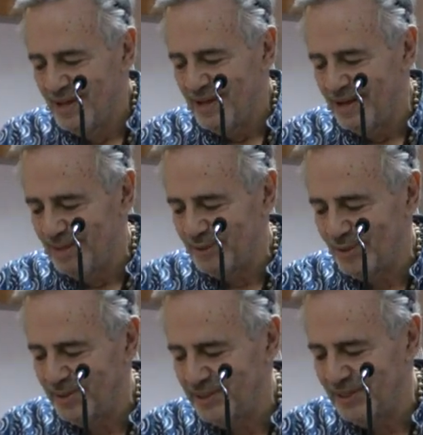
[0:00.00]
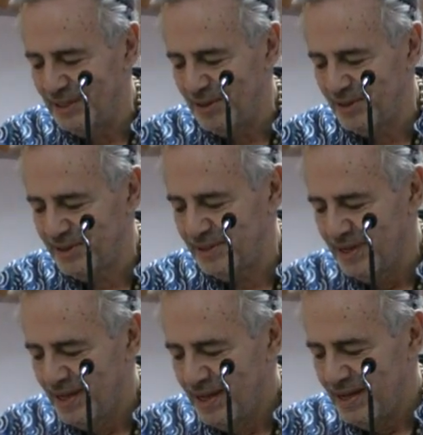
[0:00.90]
Um, so he, he looks,
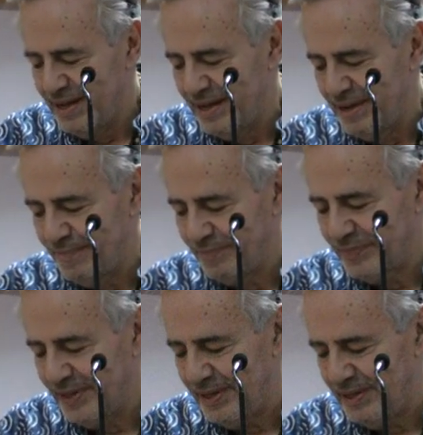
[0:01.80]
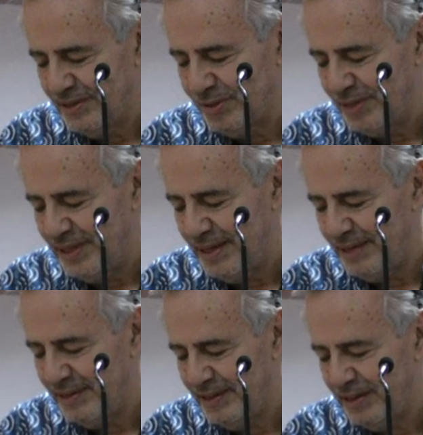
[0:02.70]
um, so he,
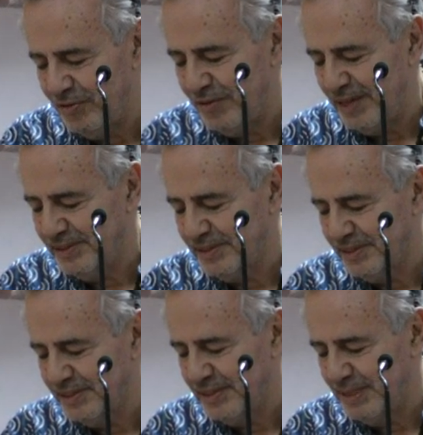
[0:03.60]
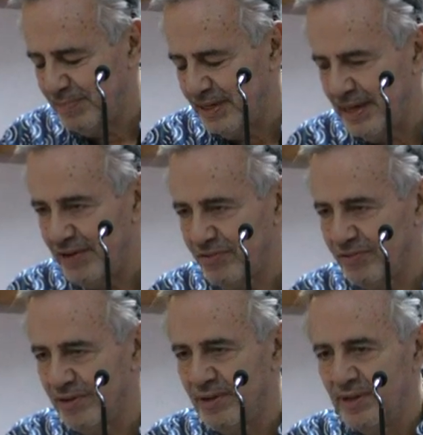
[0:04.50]
he creates this deep
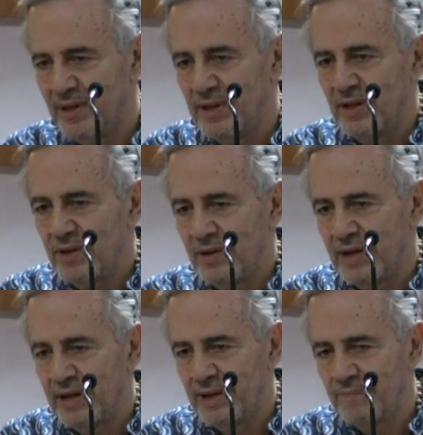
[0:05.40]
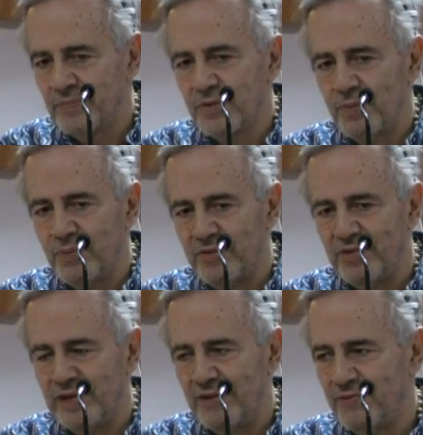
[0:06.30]
connection, um,
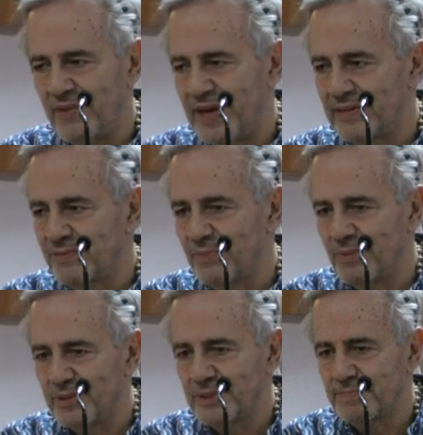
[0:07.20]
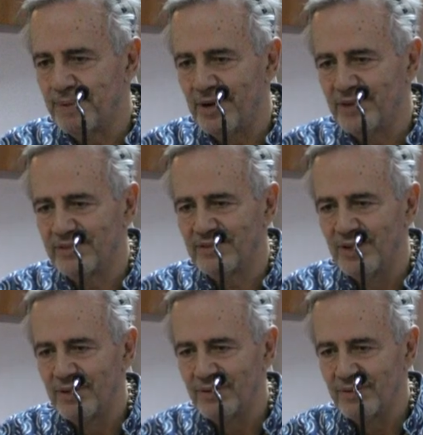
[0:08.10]
which in effect was part,
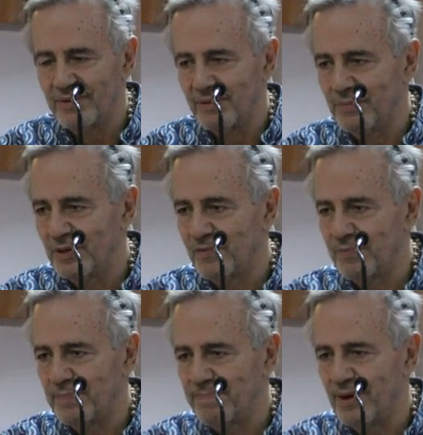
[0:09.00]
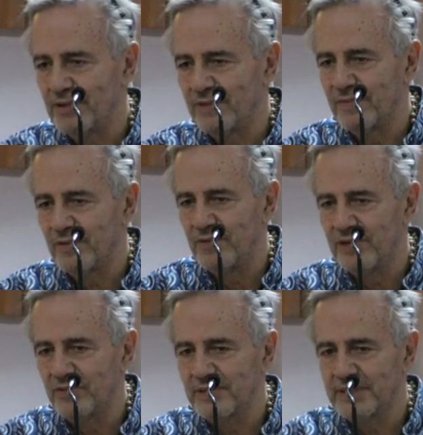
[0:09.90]
would have been part of the
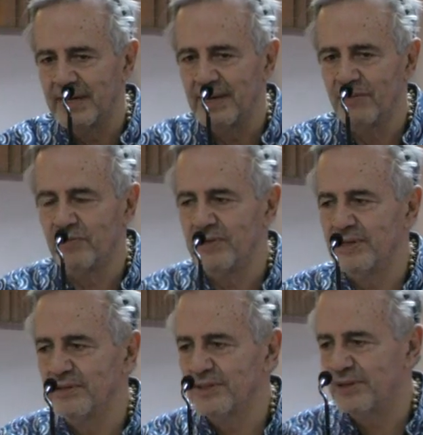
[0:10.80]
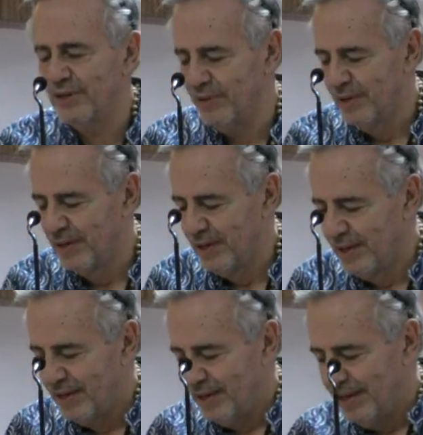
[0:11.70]
region, say, one hundred years ago.
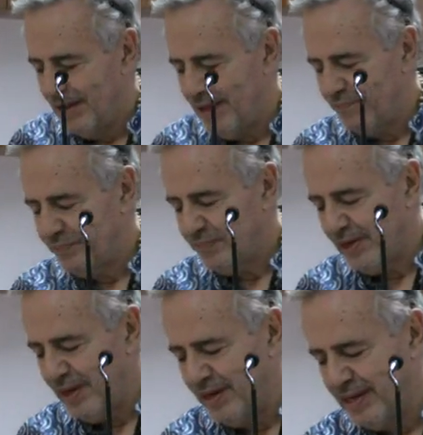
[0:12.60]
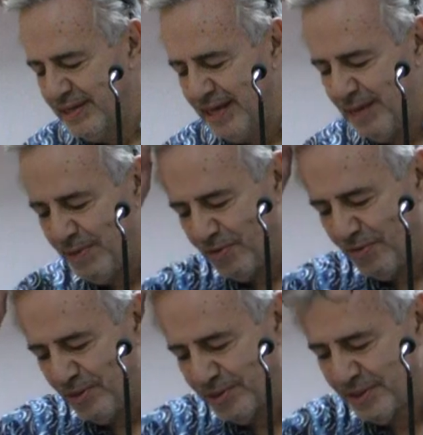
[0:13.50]
And I came
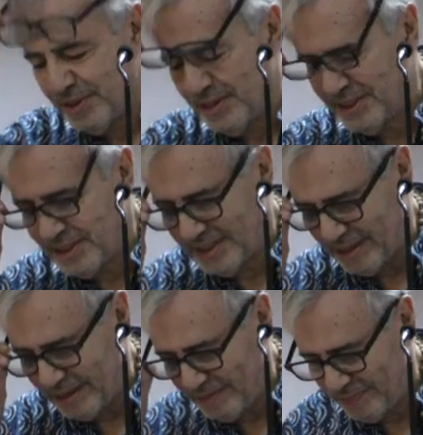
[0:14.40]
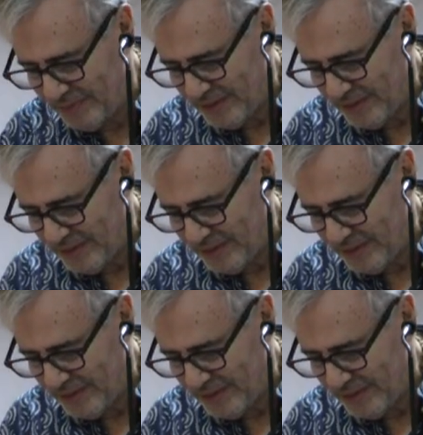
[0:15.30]
across this, um,